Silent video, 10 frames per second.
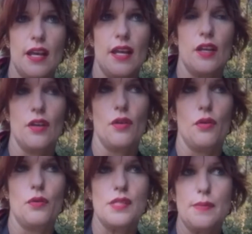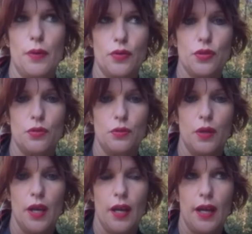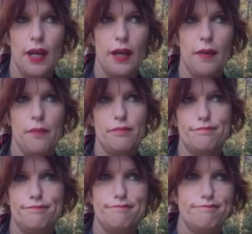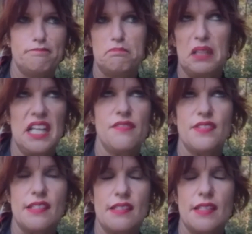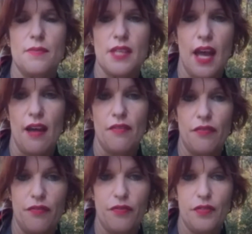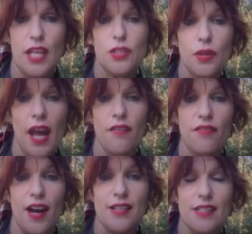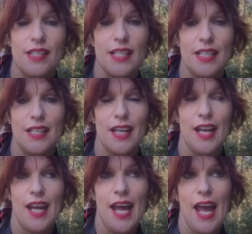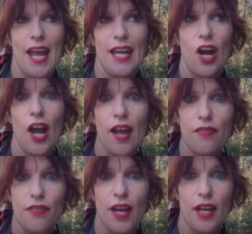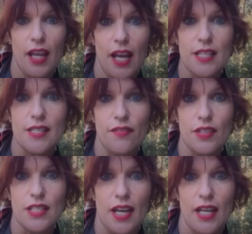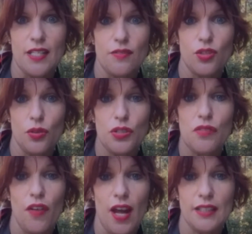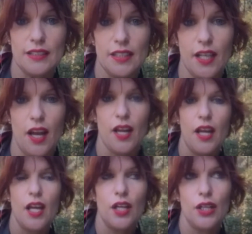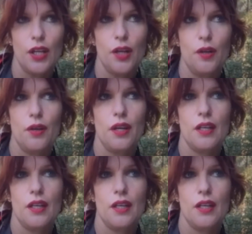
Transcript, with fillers: and all spiritual um, belief systems have they do have fasting and I have found the last seven days of juice fasting that I you know